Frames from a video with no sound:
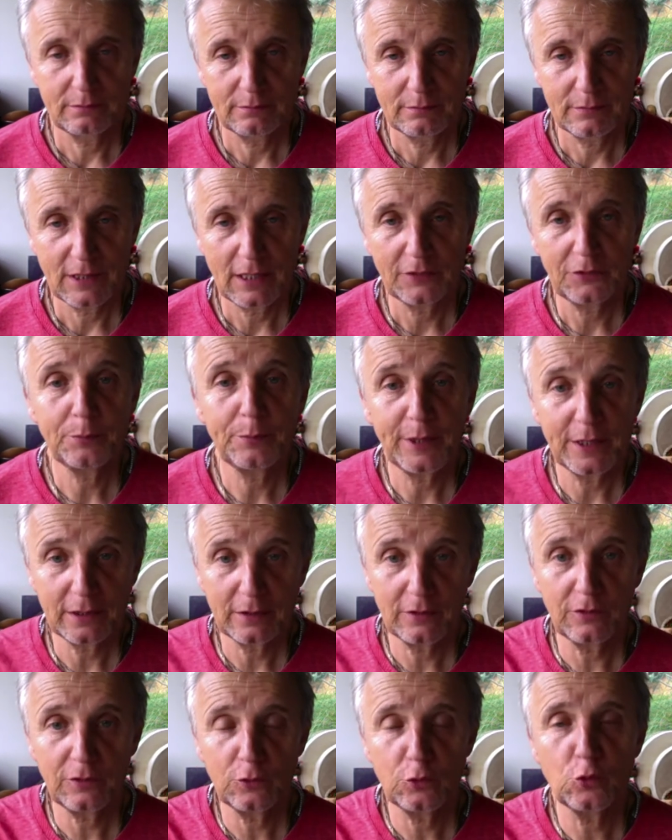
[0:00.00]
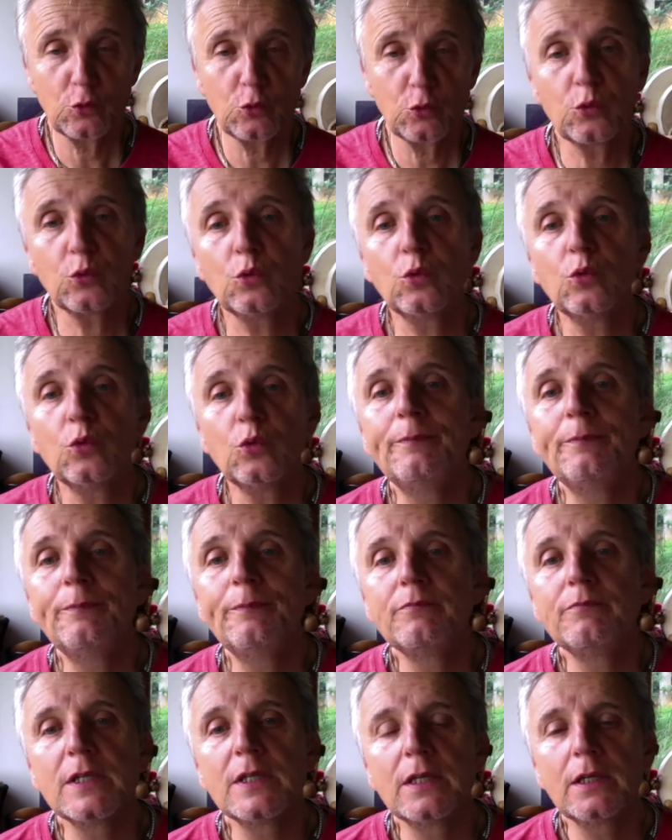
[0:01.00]
Aspects to
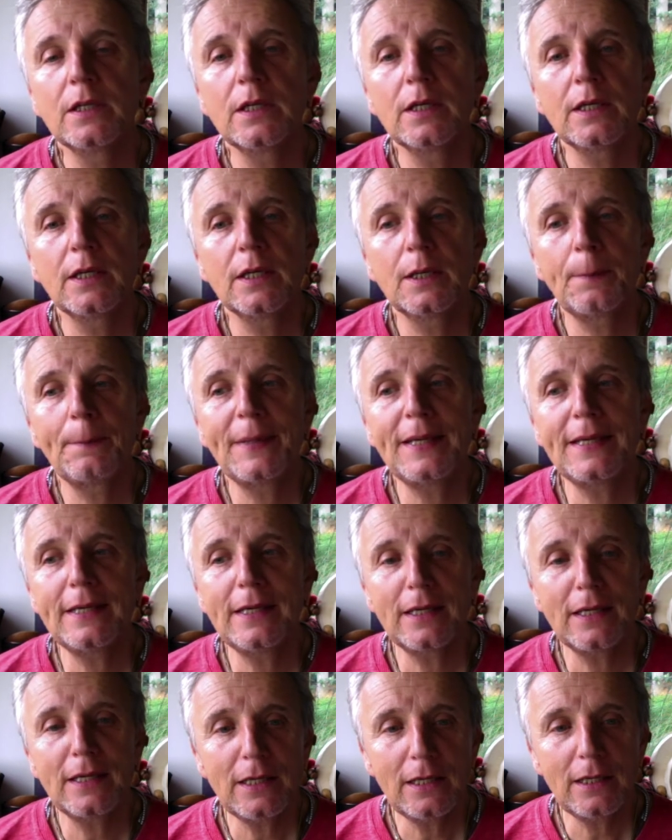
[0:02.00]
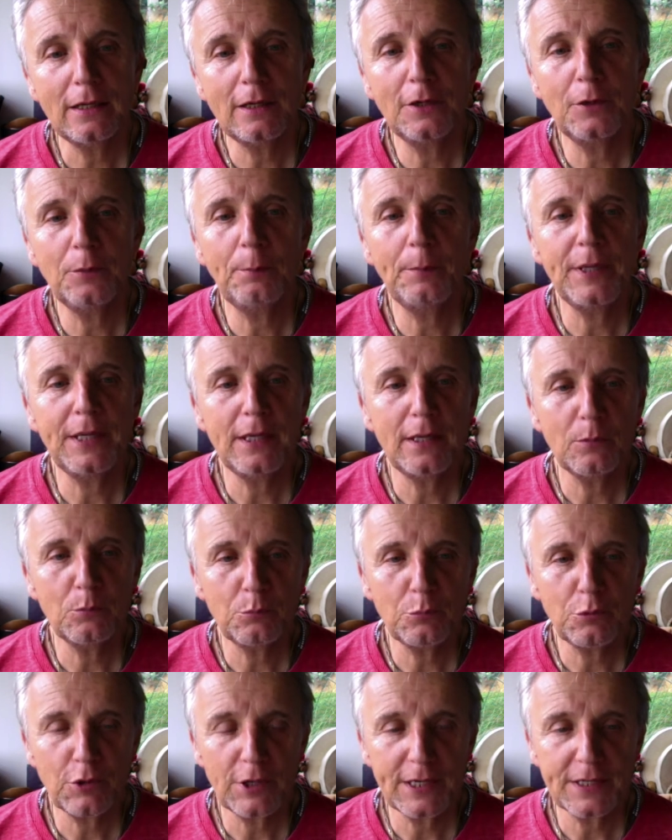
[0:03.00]
being here, being
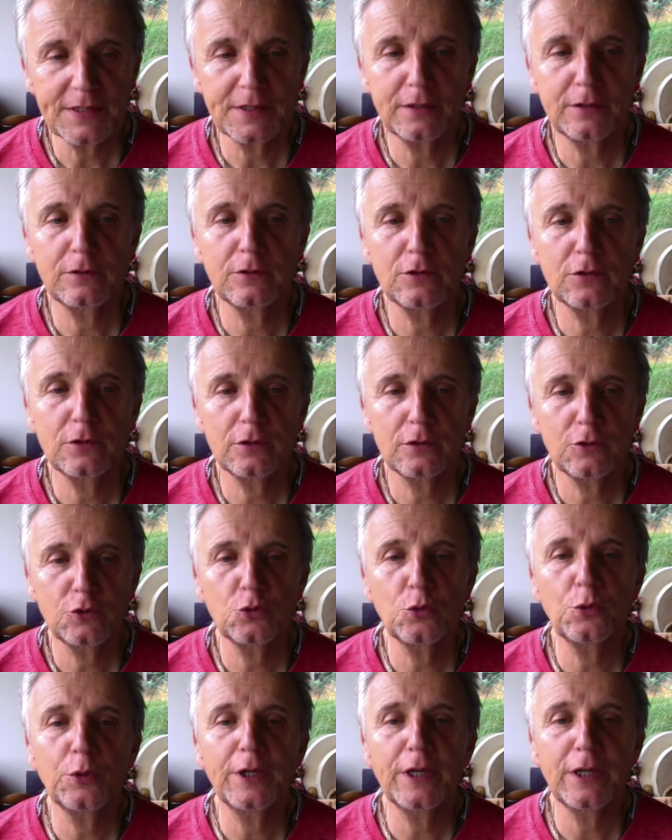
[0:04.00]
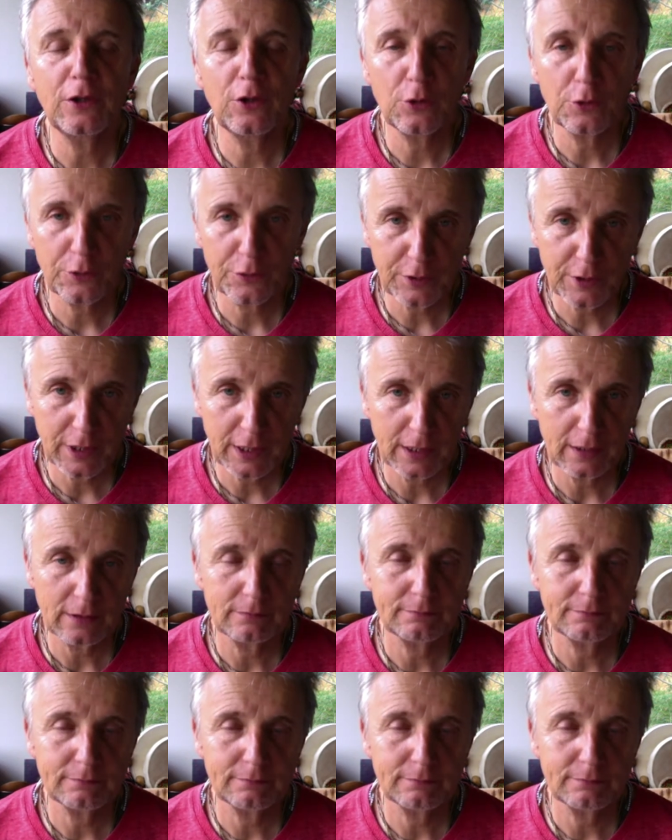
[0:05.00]
present, doing your thing.